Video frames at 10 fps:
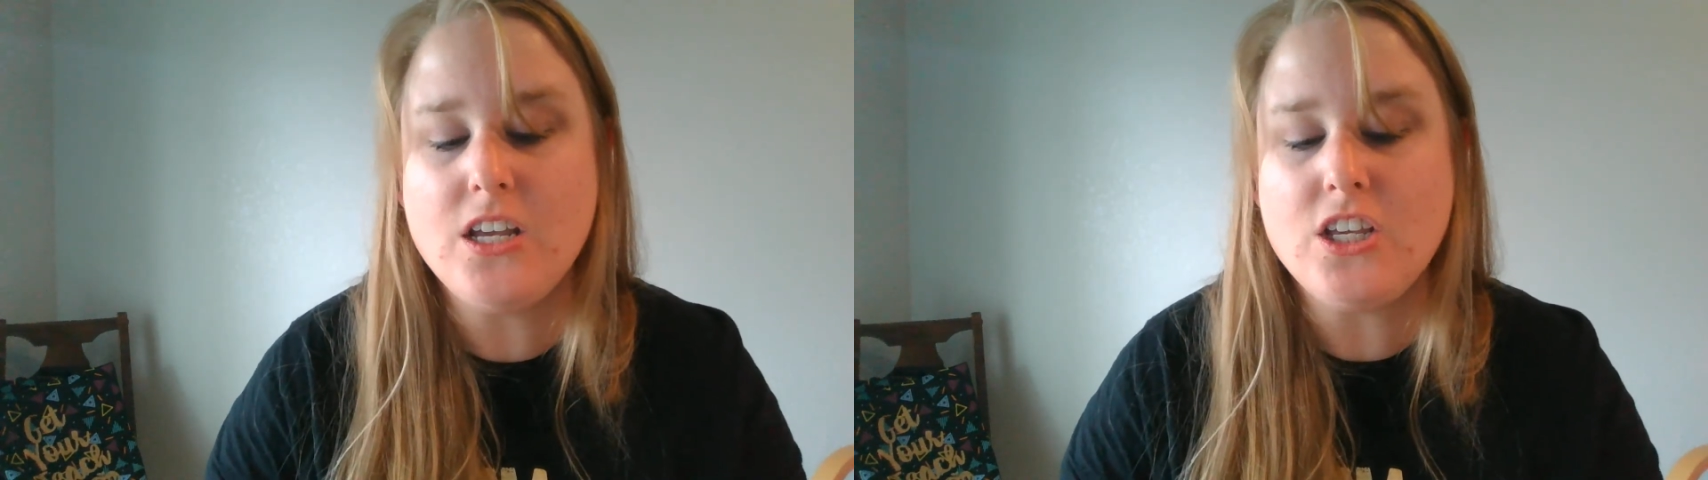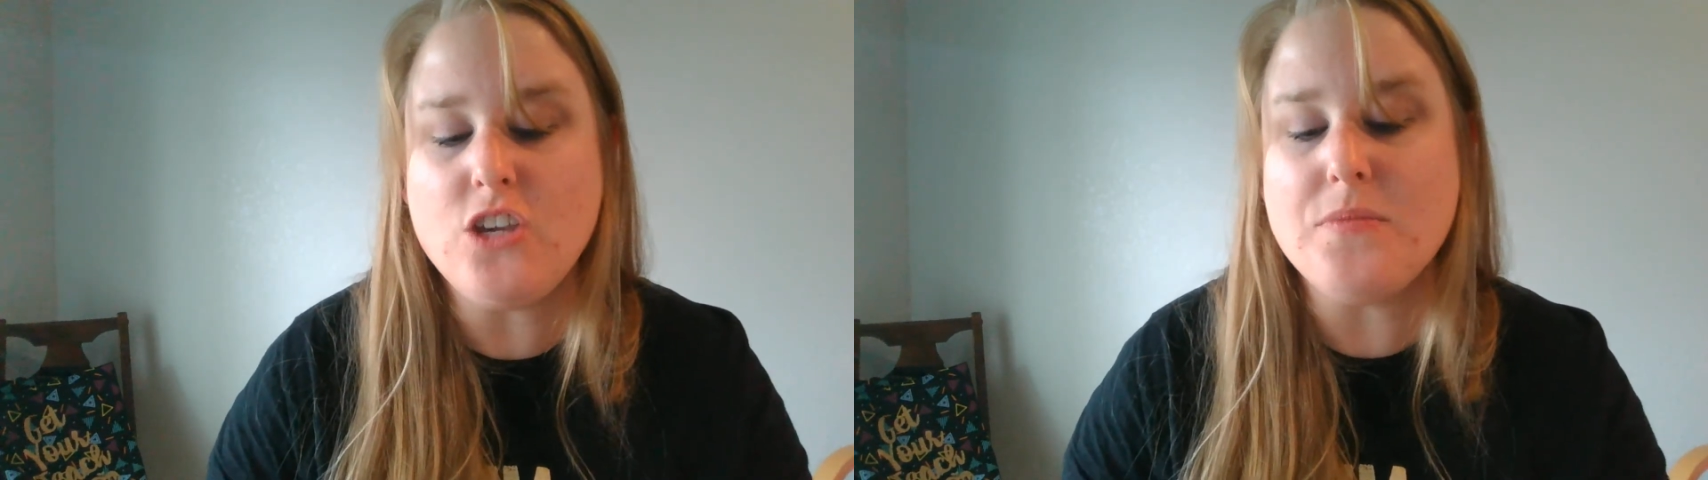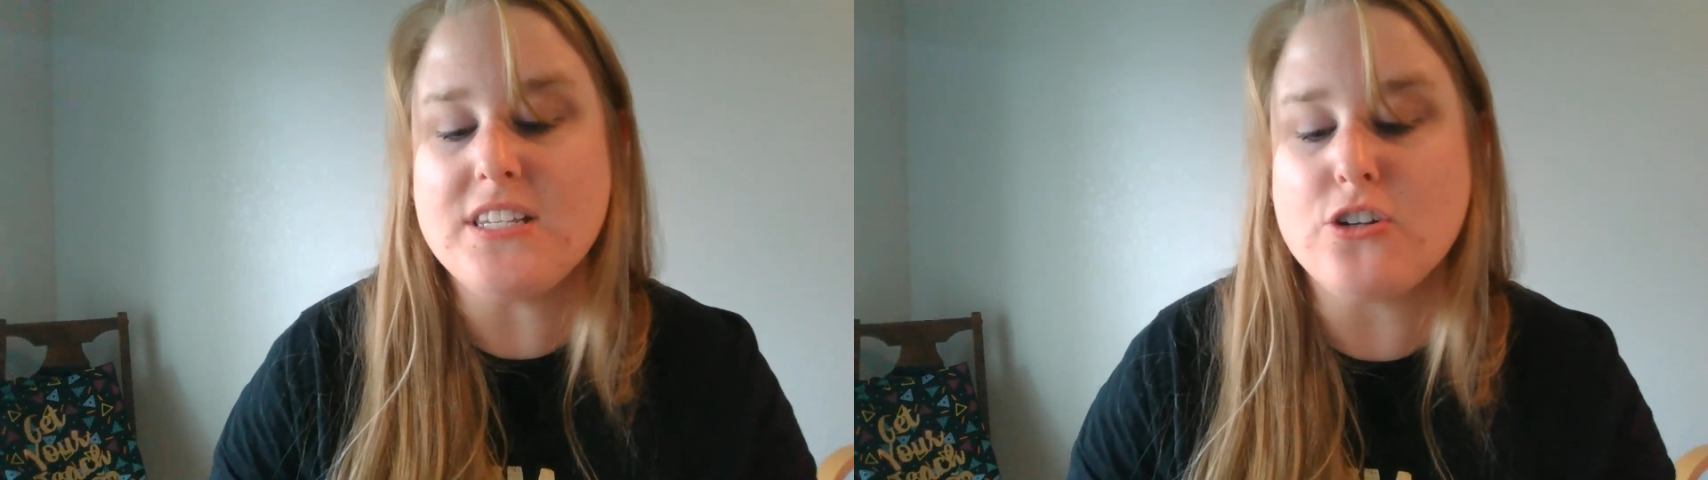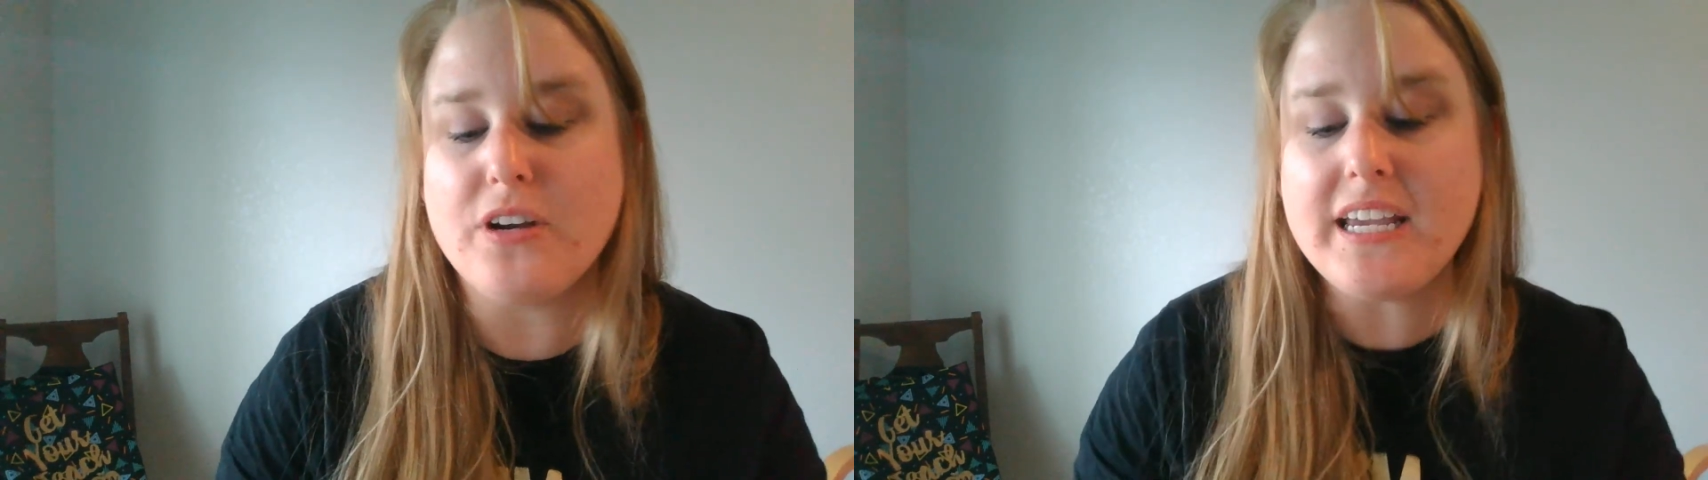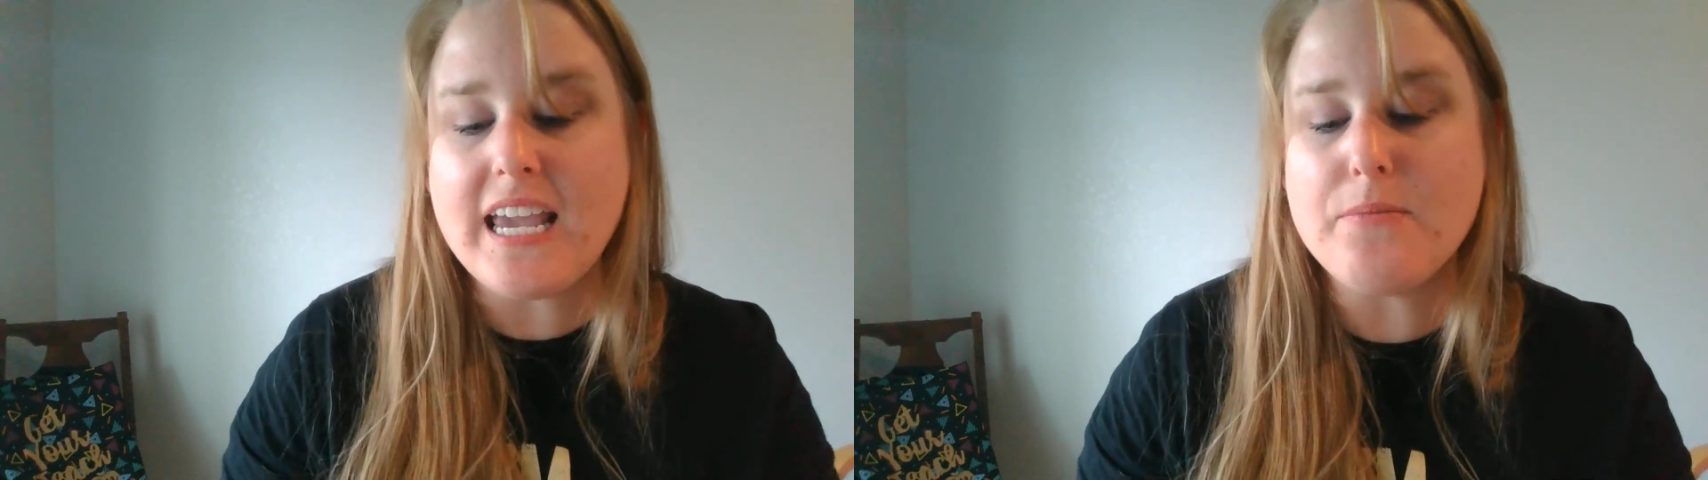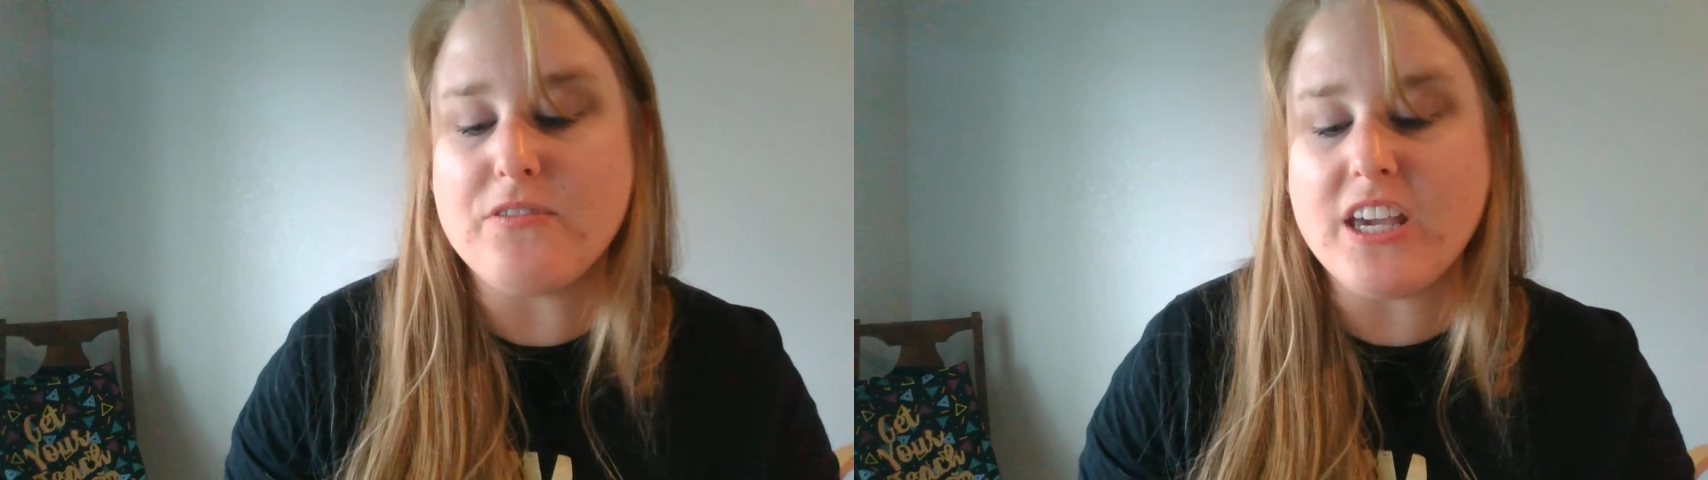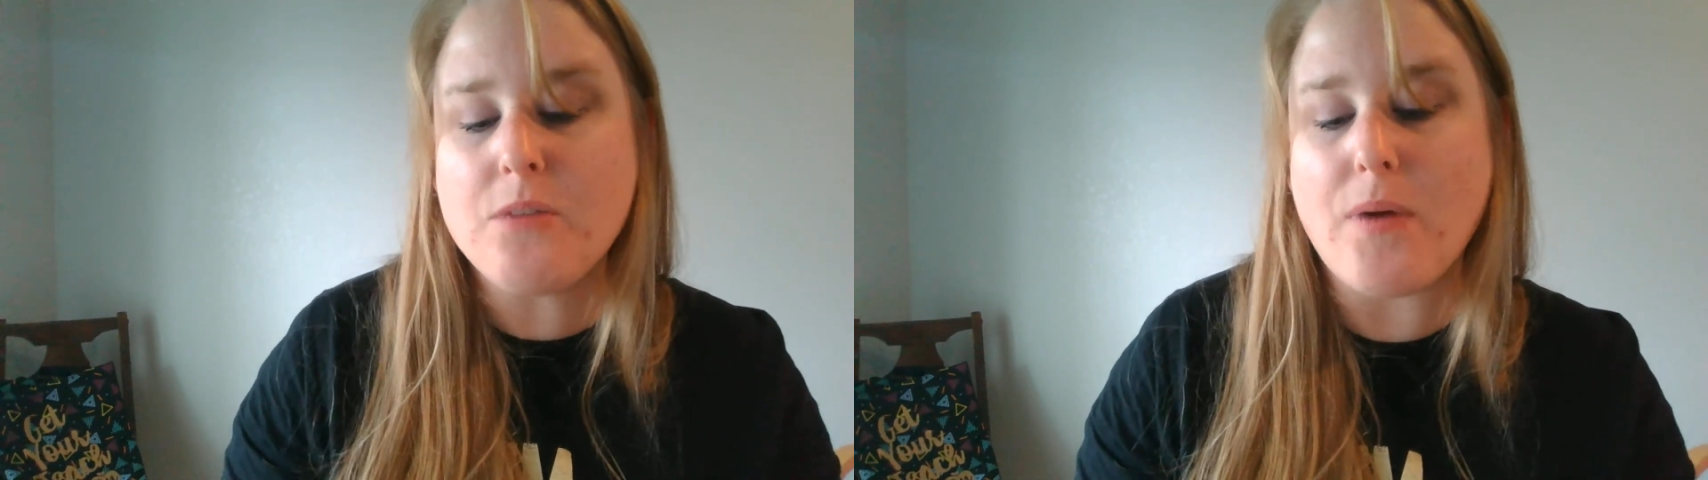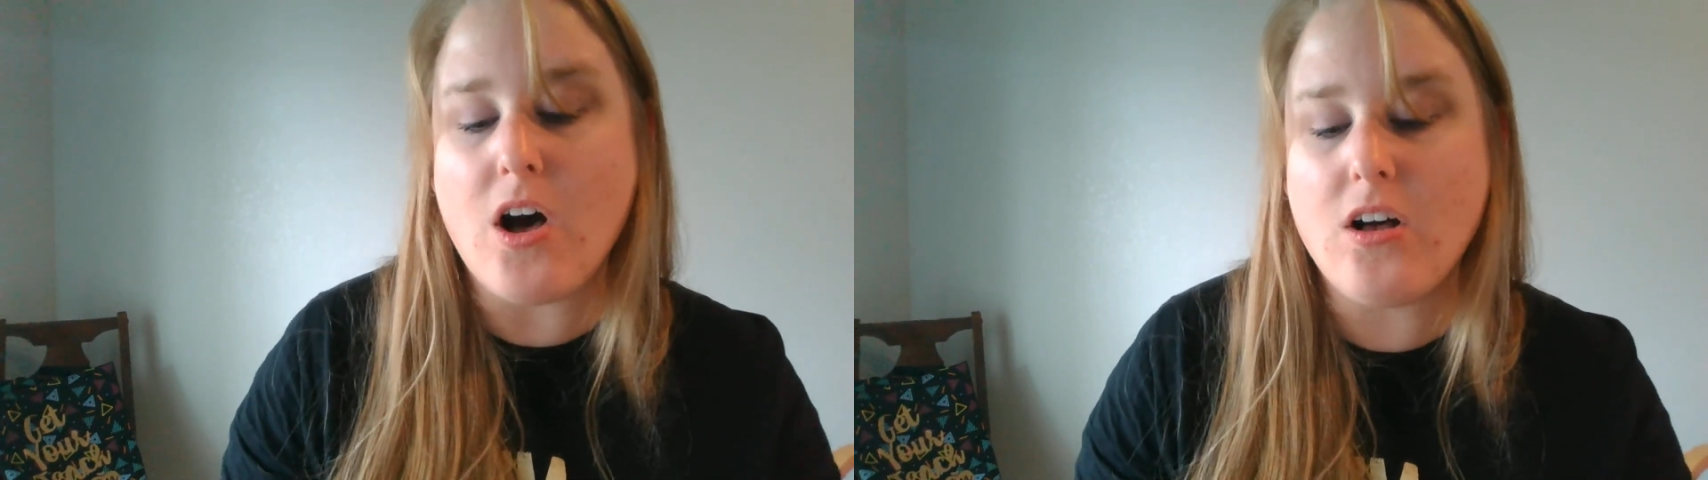"You missed a great game of
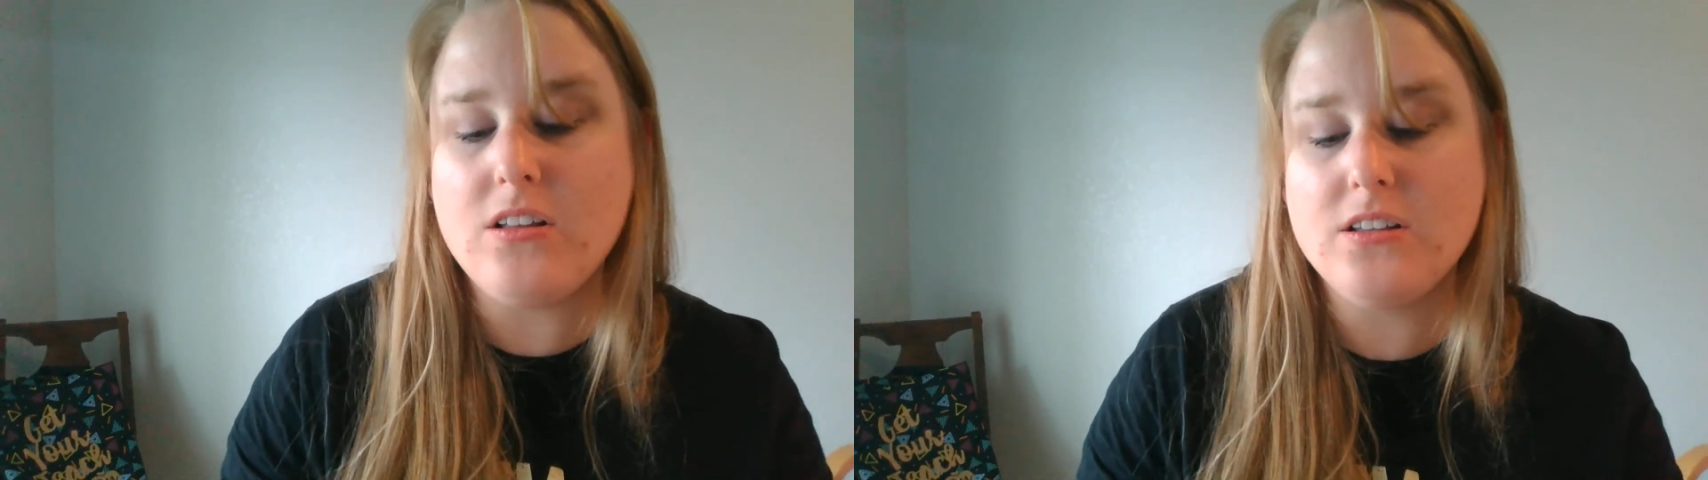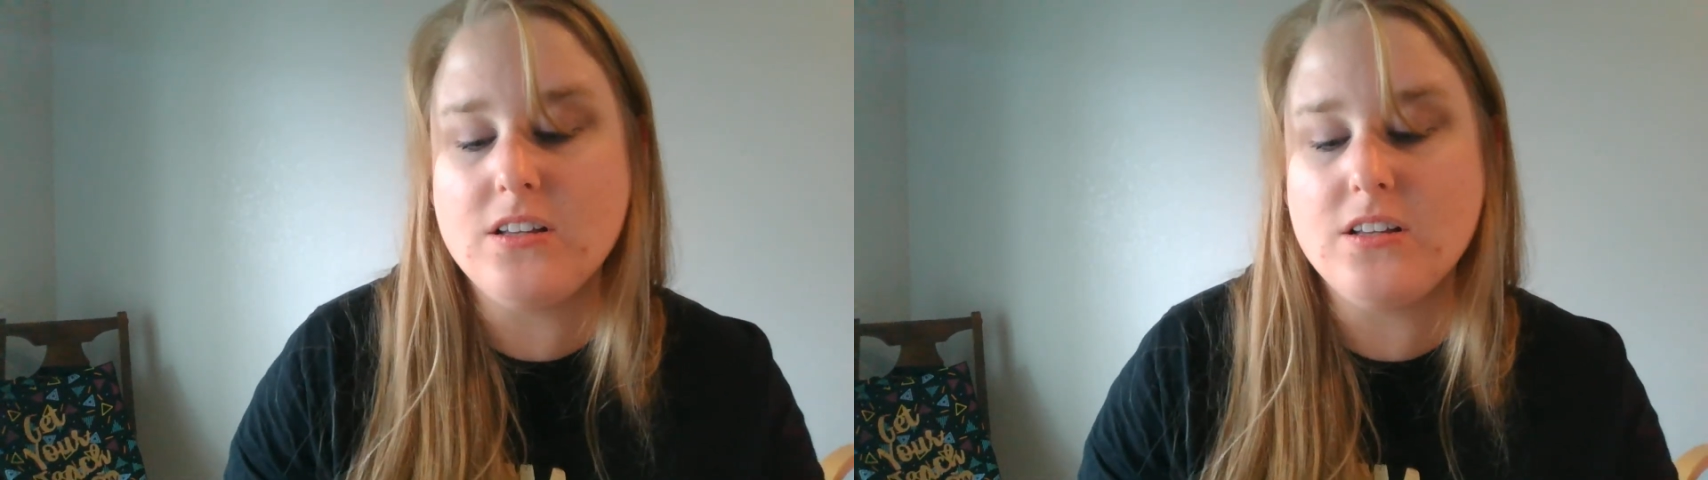kickball."